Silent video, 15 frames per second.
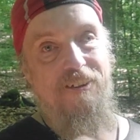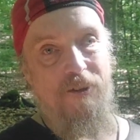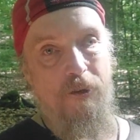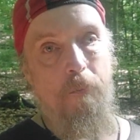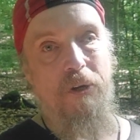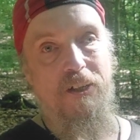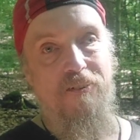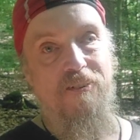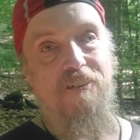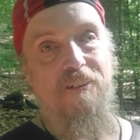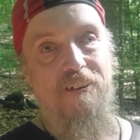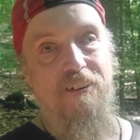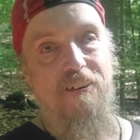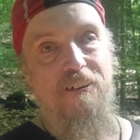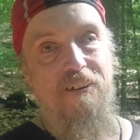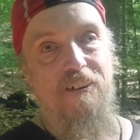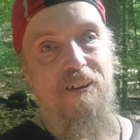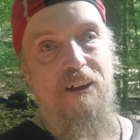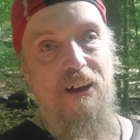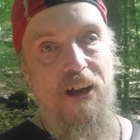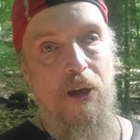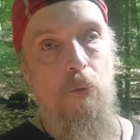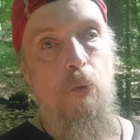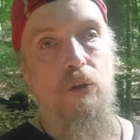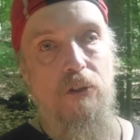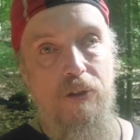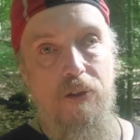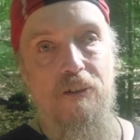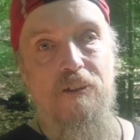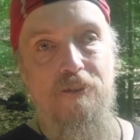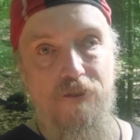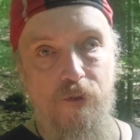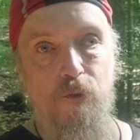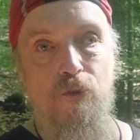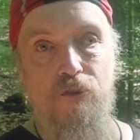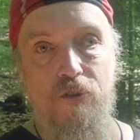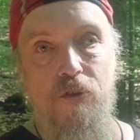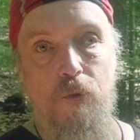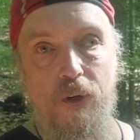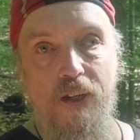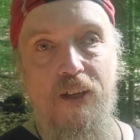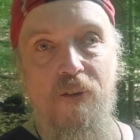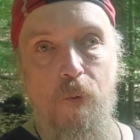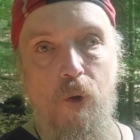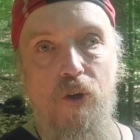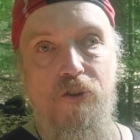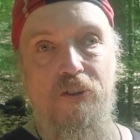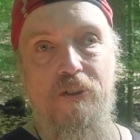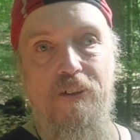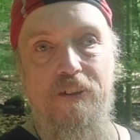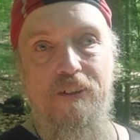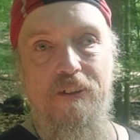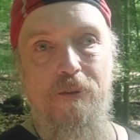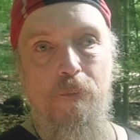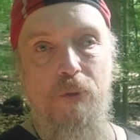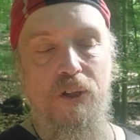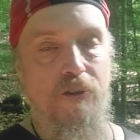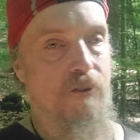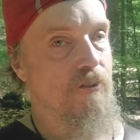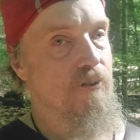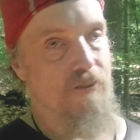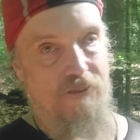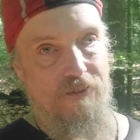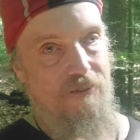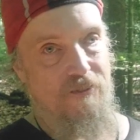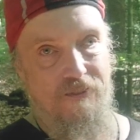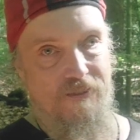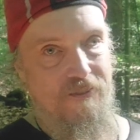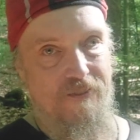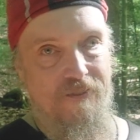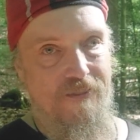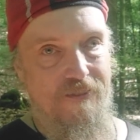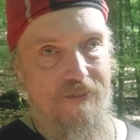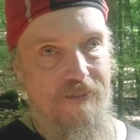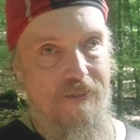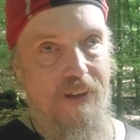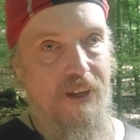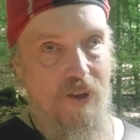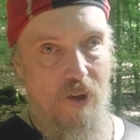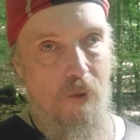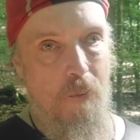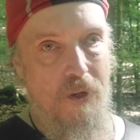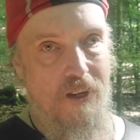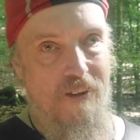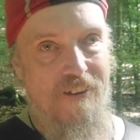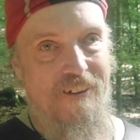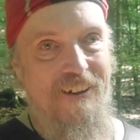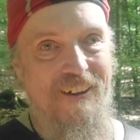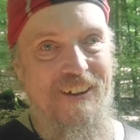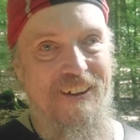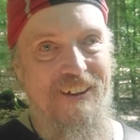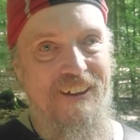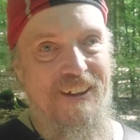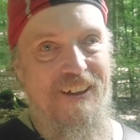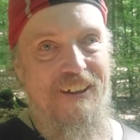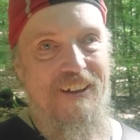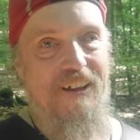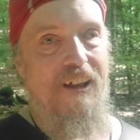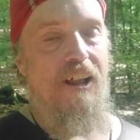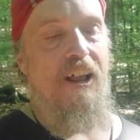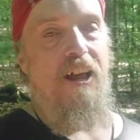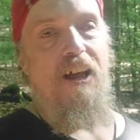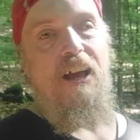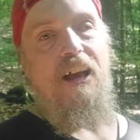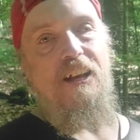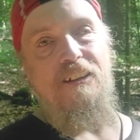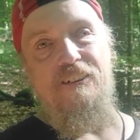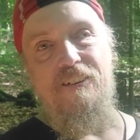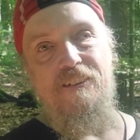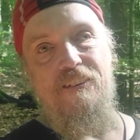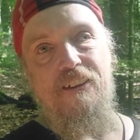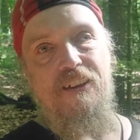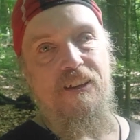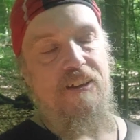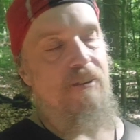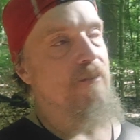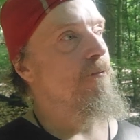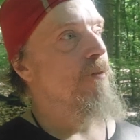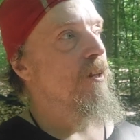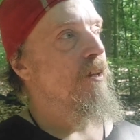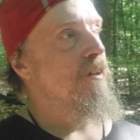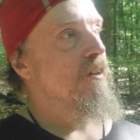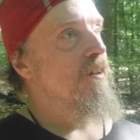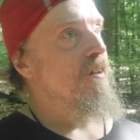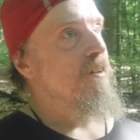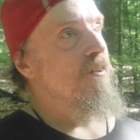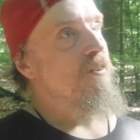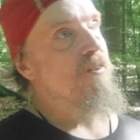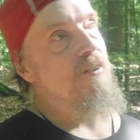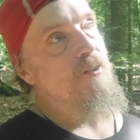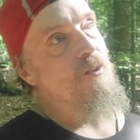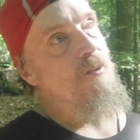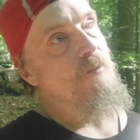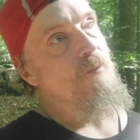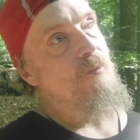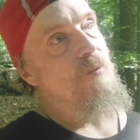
you bet I will choose the drinking water, because economy. And so